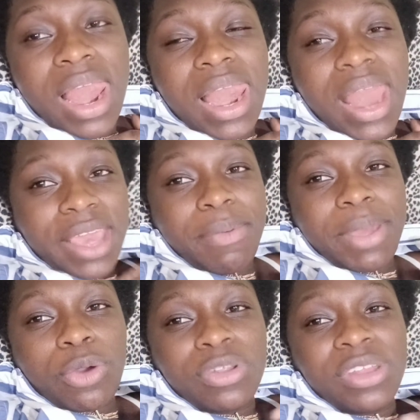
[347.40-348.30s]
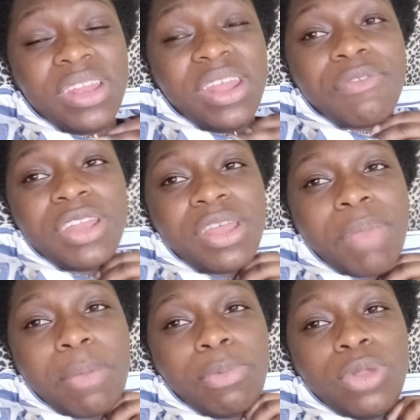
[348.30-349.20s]
Like my content. Every
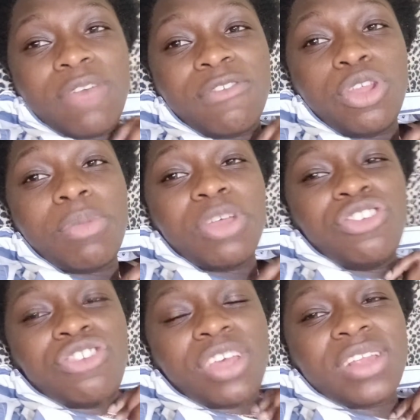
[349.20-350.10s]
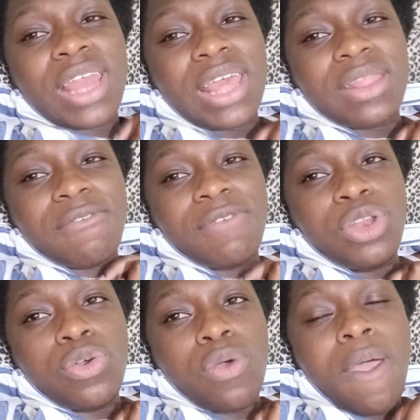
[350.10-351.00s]
time I upload a video, imagine just like the
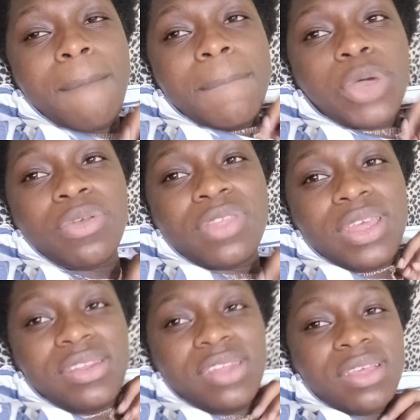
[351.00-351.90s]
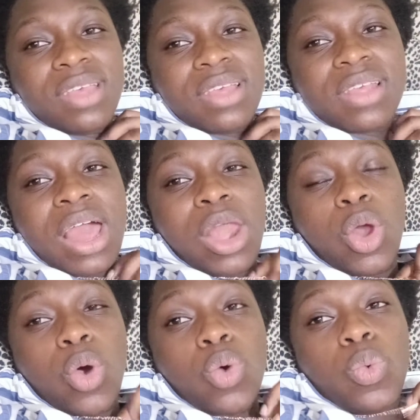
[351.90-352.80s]
video because it takes us a
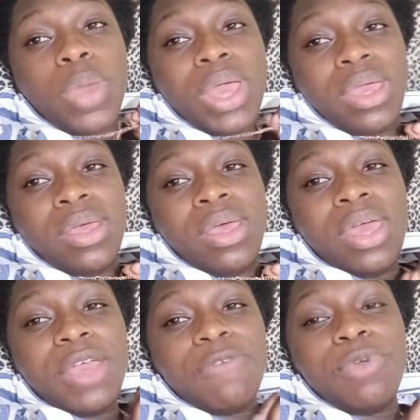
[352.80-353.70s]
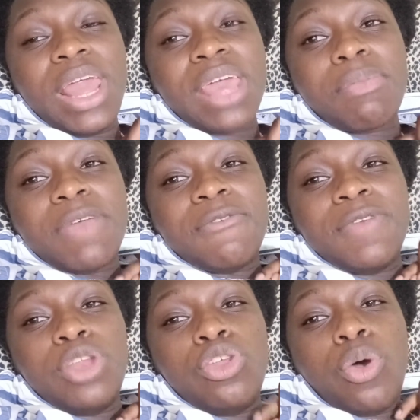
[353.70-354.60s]
long way. If you like my
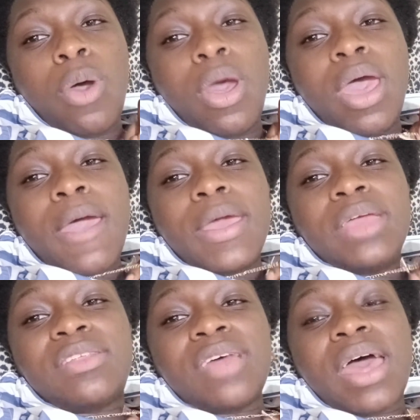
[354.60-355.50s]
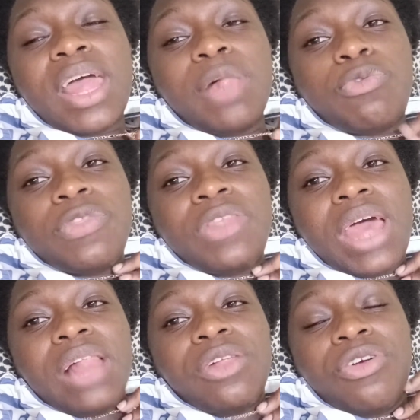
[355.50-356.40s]
video, it helps with
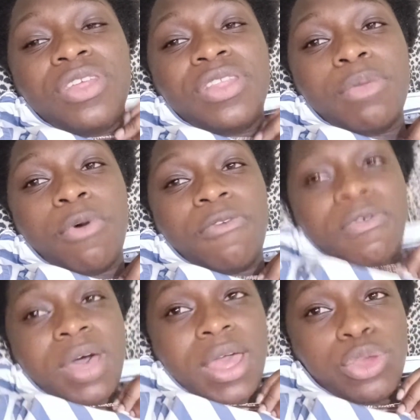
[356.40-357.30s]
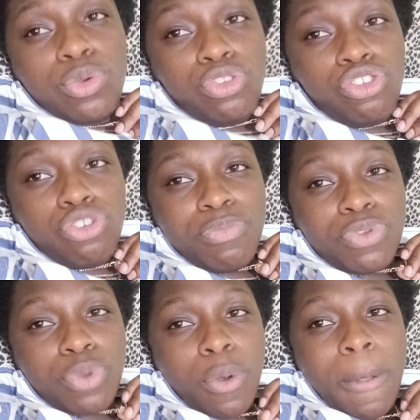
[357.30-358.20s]
the algorithm of YouTube.
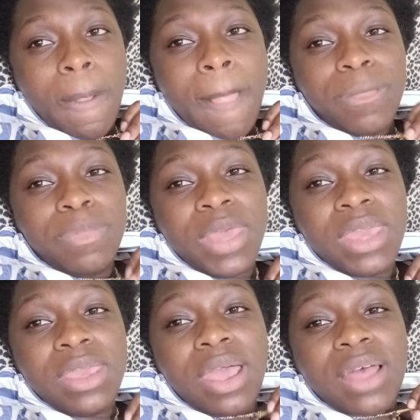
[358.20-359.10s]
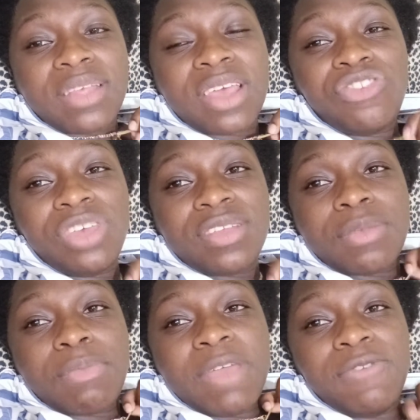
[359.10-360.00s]
So they
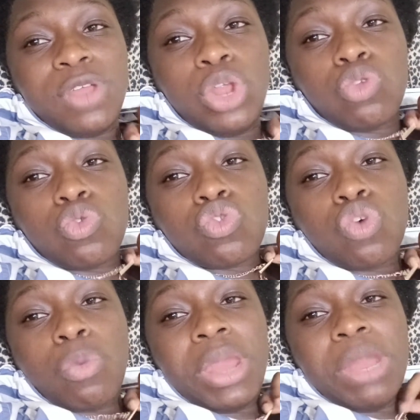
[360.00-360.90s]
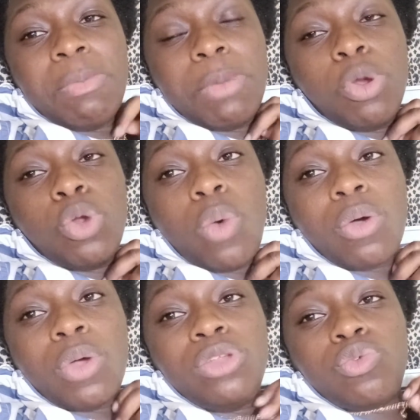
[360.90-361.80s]
suggest my video to so many people who
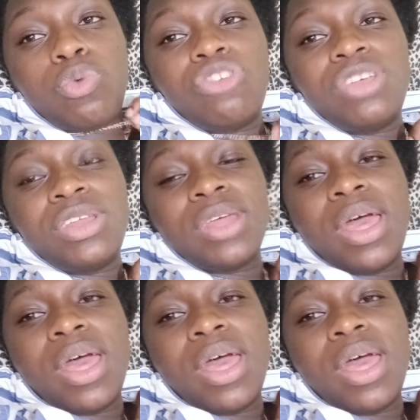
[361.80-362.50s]
are going to watch it.